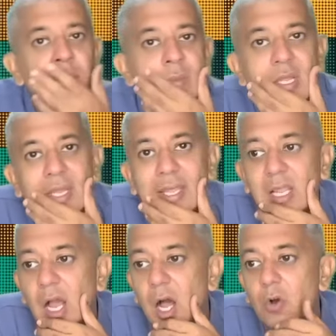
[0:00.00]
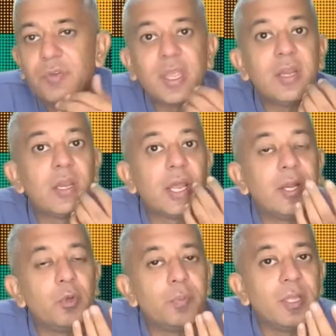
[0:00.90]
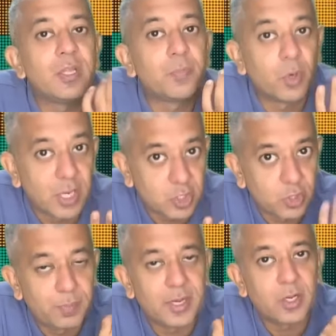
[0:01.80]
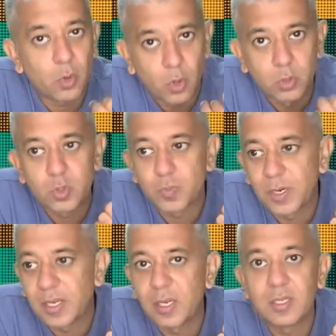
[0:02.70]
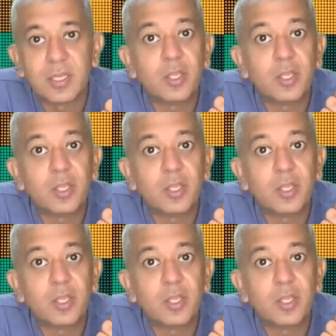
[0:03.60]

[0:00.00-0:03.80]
Like how we can try to make the production better, all those particular things.